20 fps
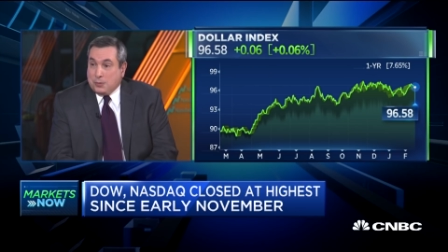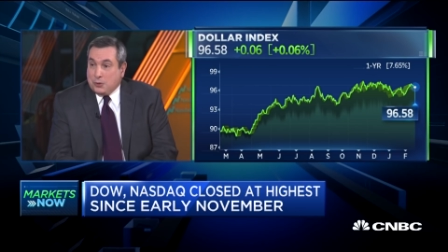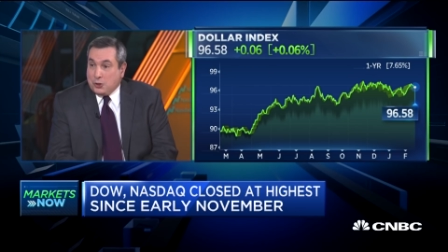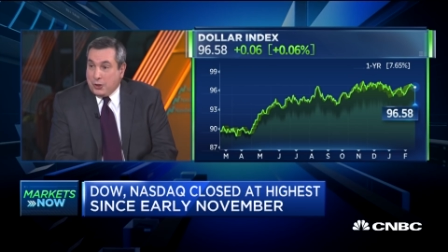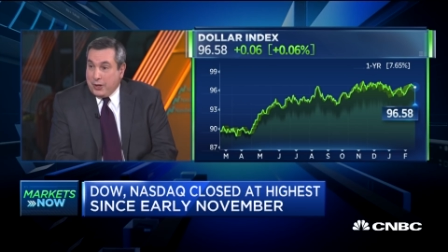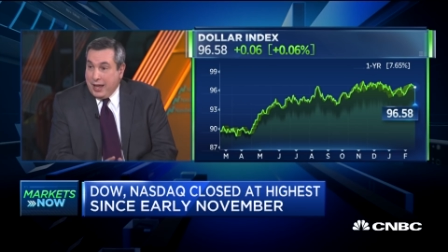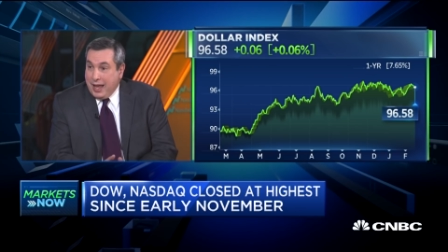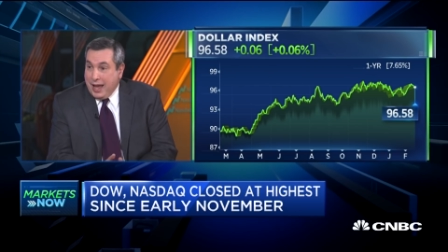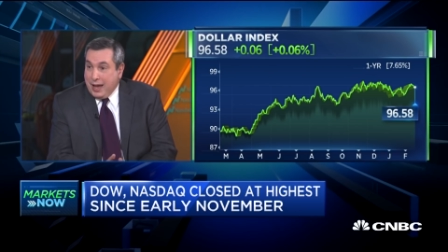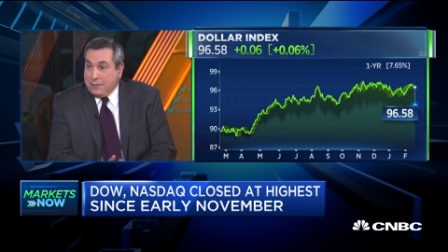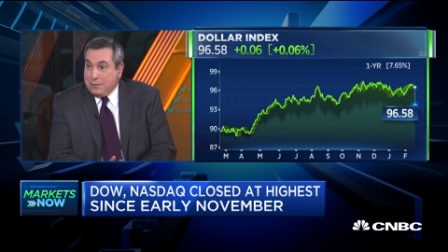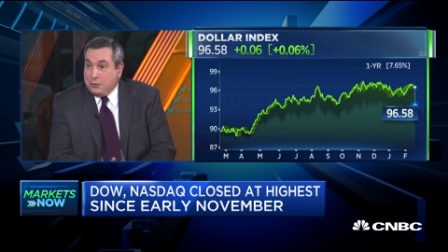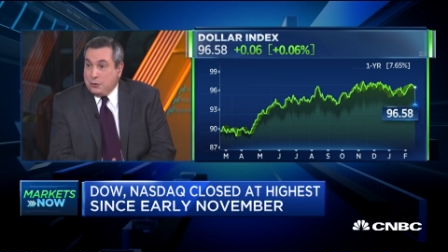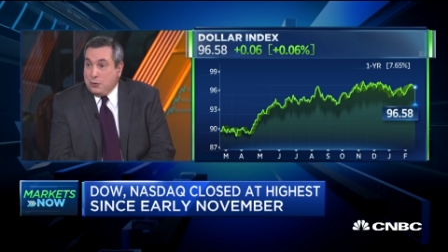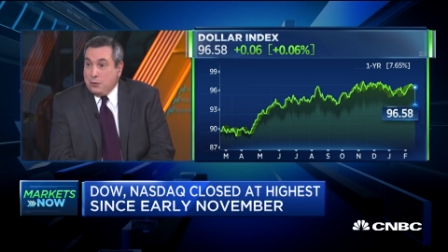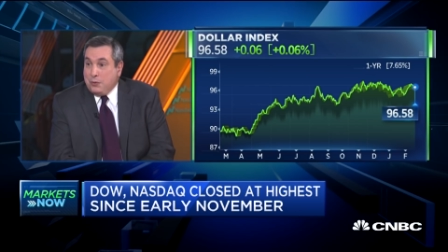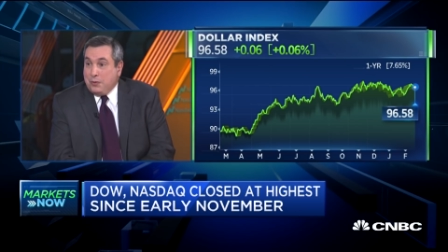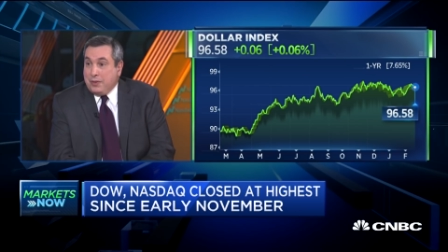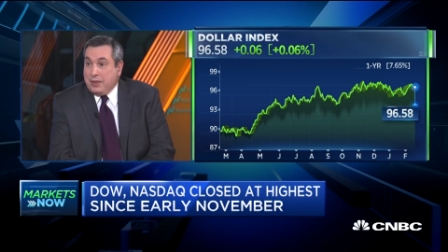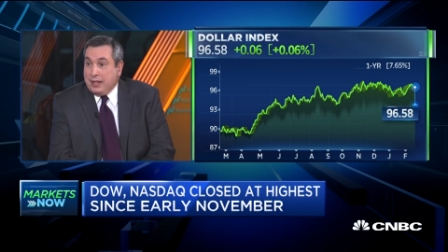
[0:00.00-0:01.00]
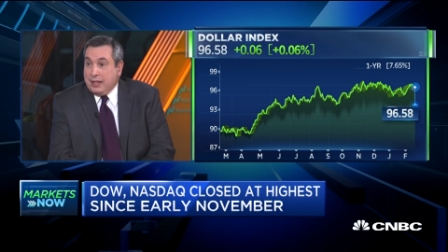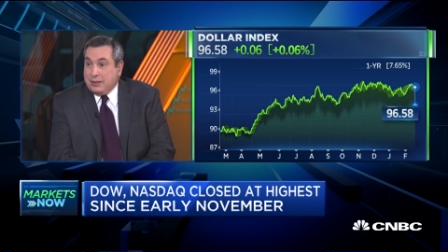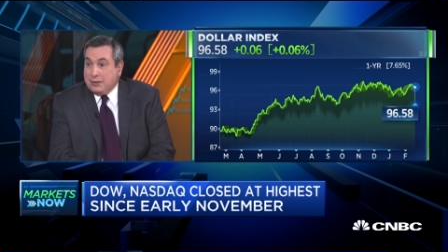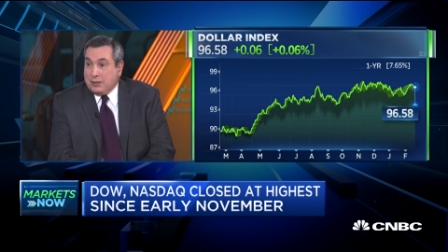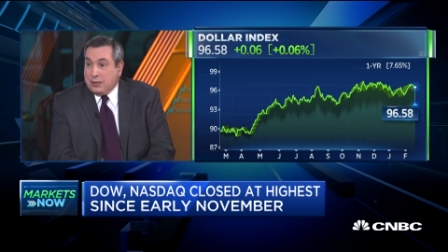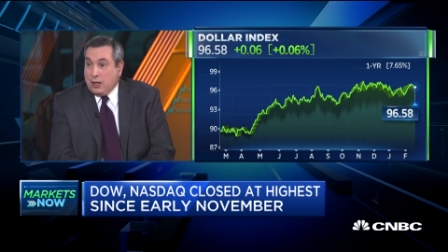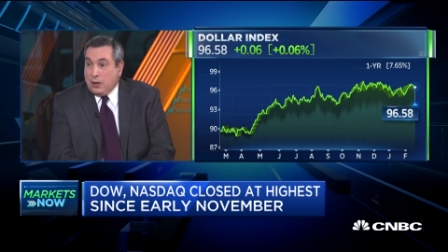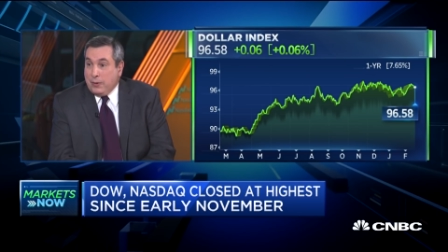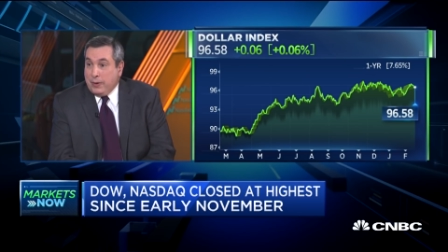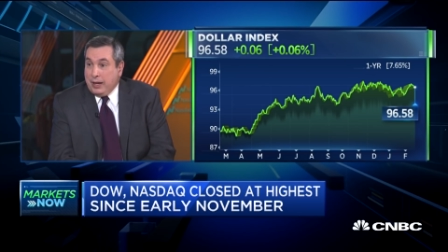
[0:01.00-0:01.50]
So you have two things
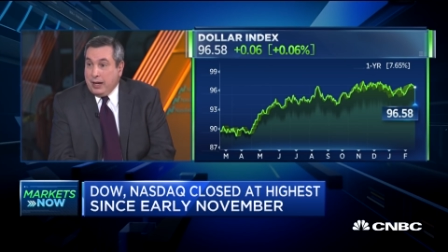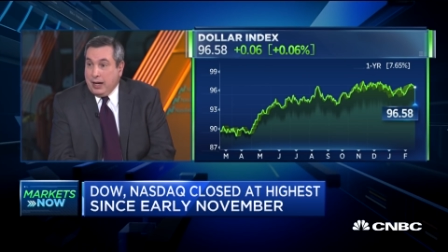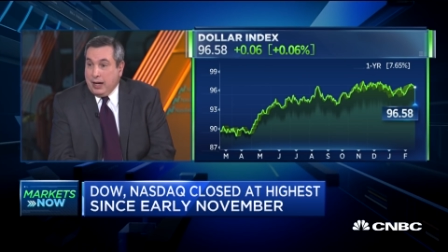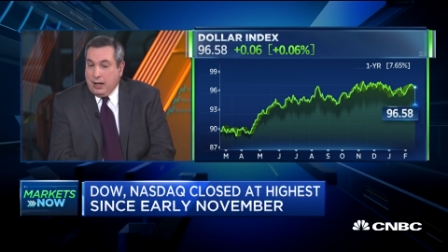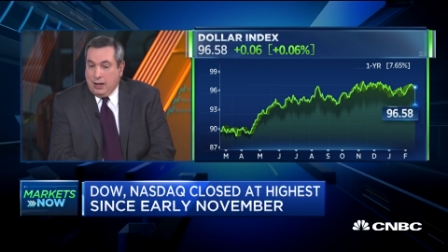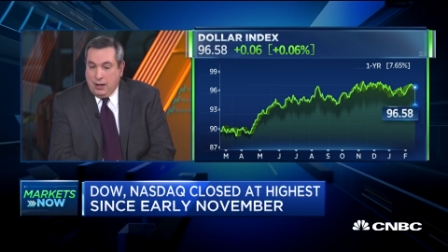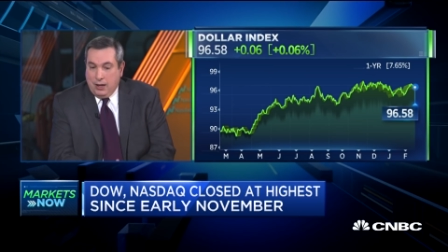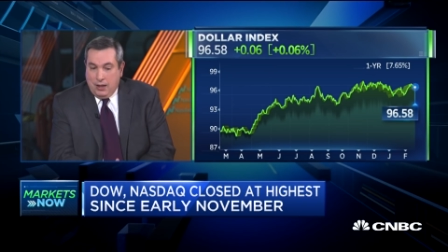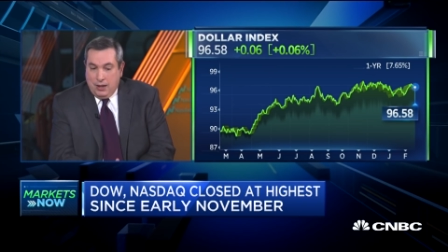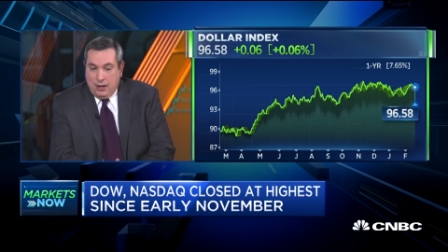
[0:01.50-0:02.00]
going on